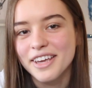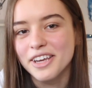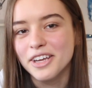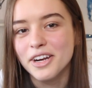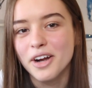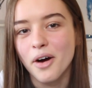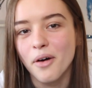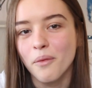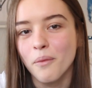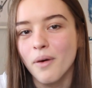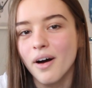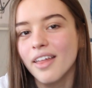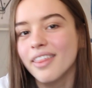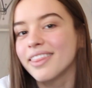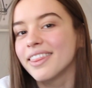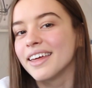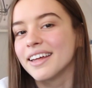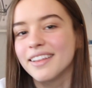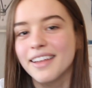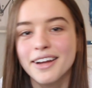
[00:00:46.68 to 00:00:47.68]
you know, one
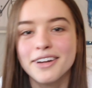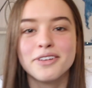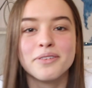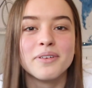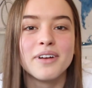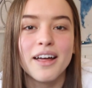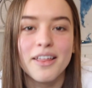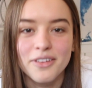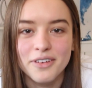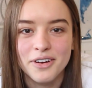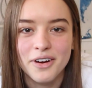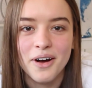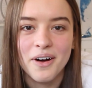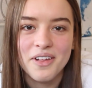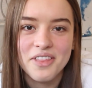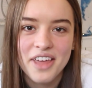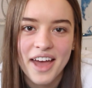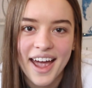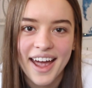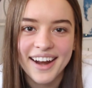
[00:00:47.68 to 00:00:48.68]
thing led to another,
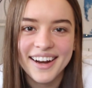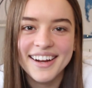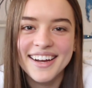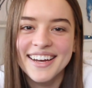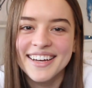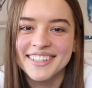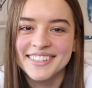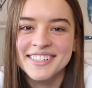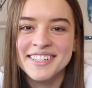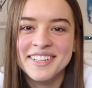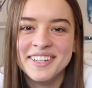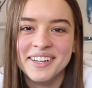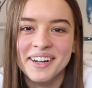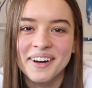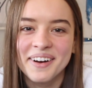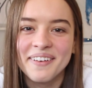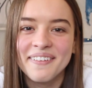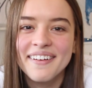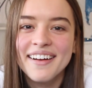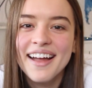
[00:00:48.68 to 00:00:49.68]
all that.
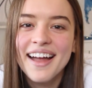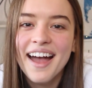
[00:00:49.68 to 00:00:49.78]
So